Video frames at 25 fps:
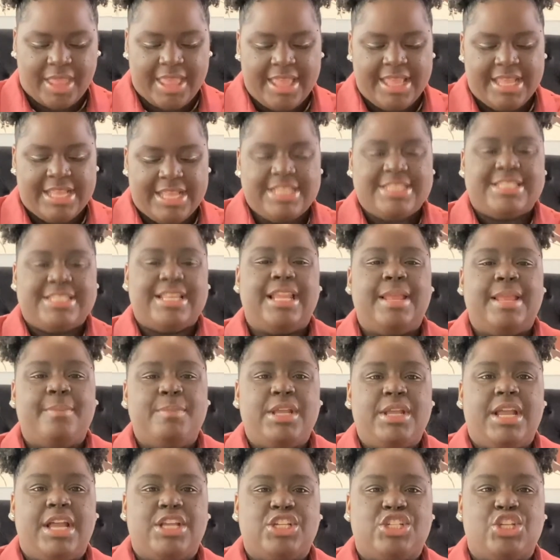So let me
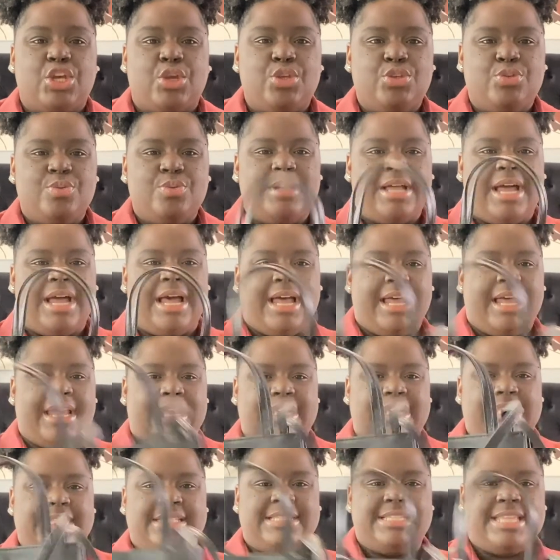show you
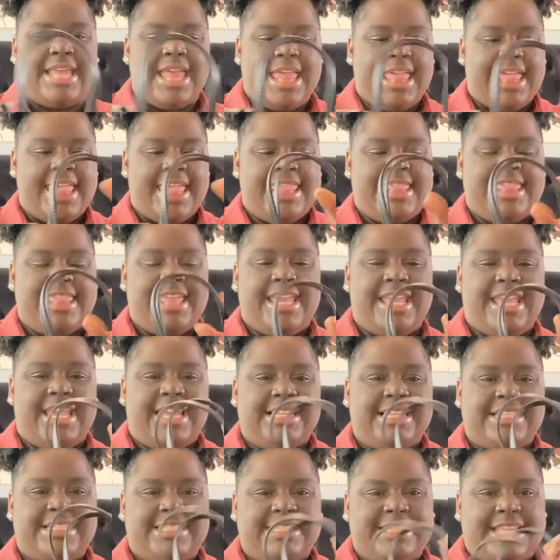guys the
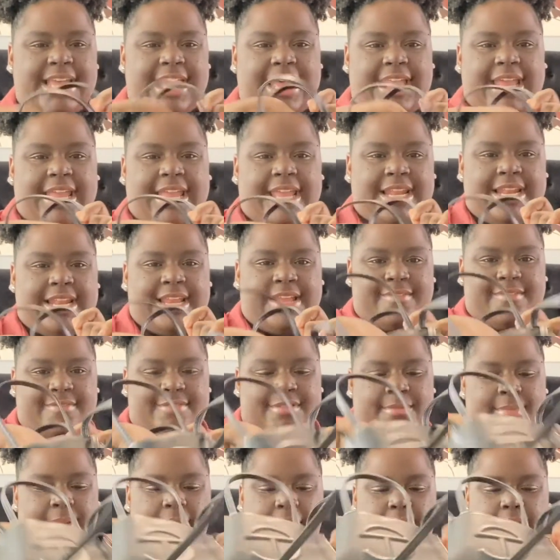inside of the
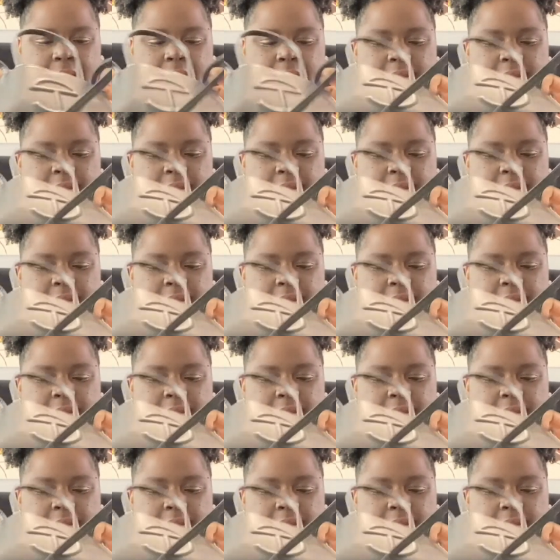bag.